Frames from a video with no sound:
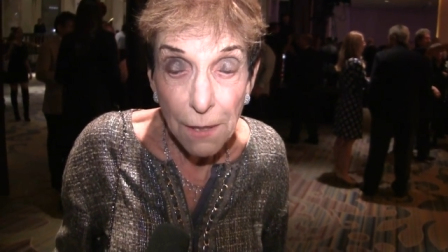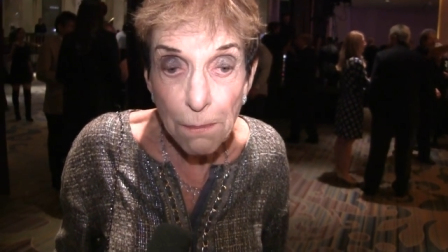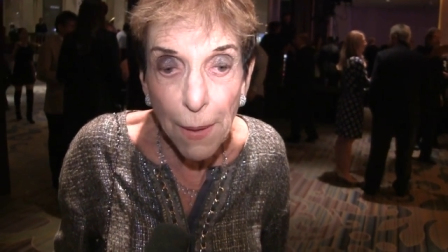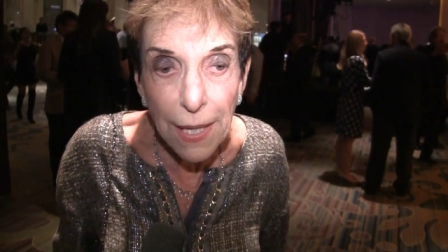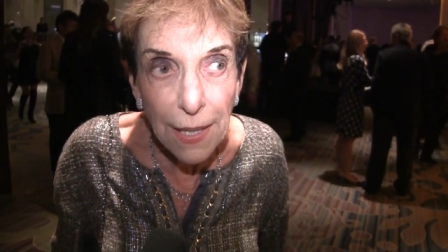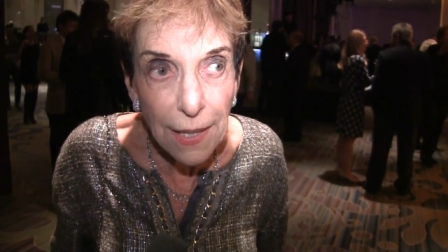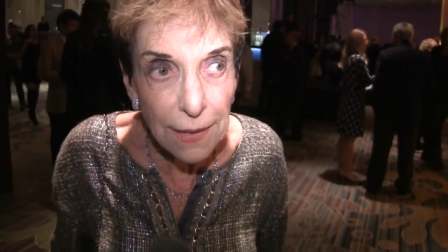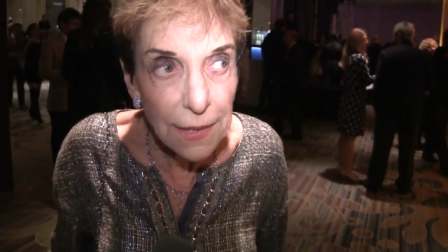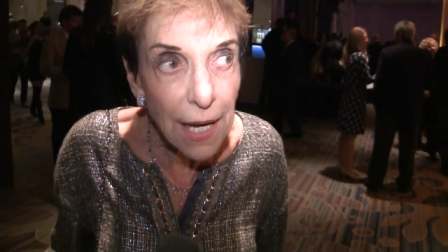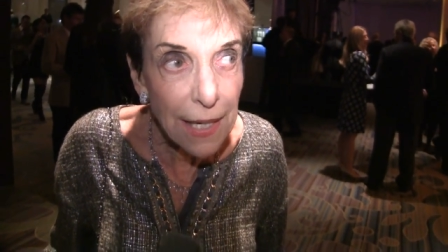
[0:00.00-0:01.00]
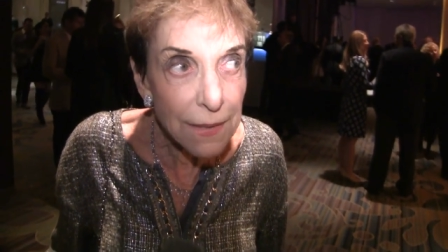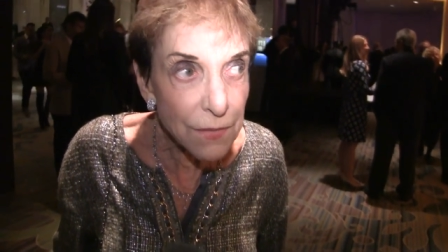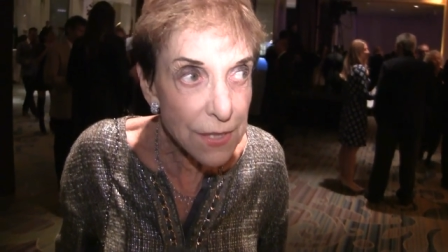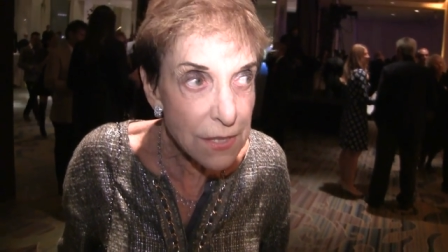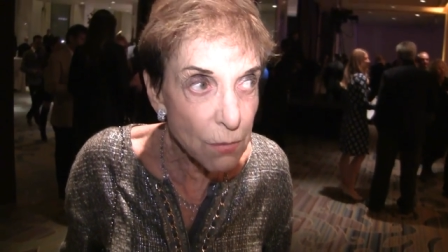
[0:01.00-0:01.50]
but a lot of
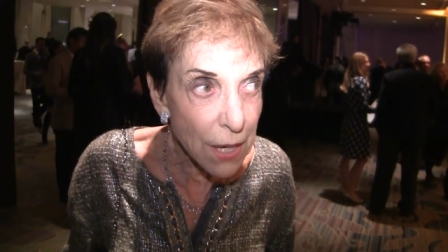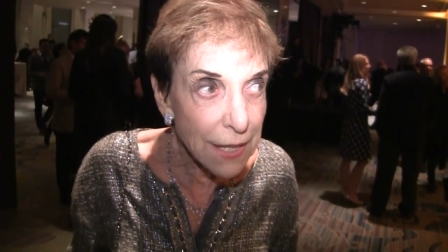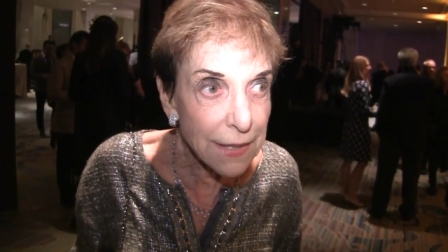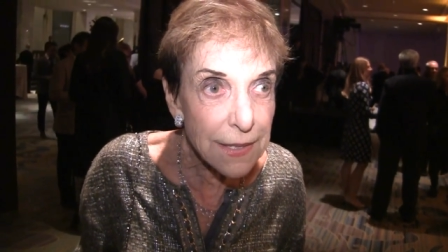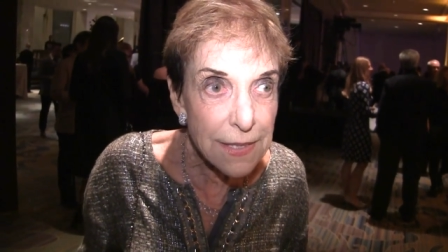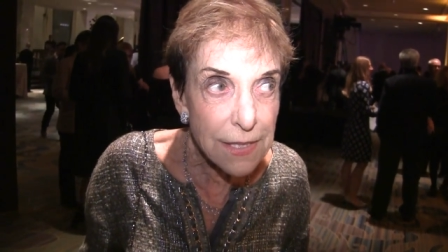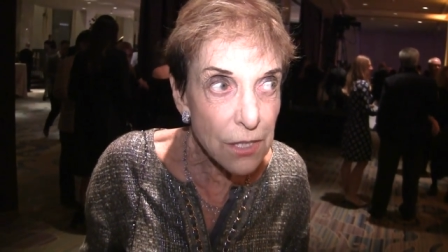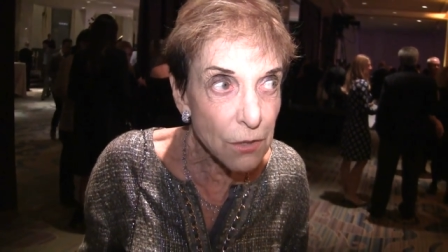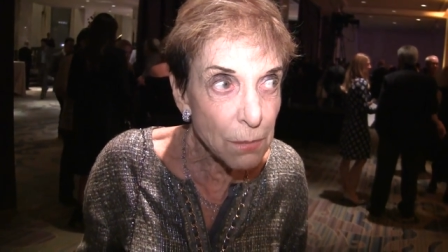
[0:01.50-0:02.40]
Israelis do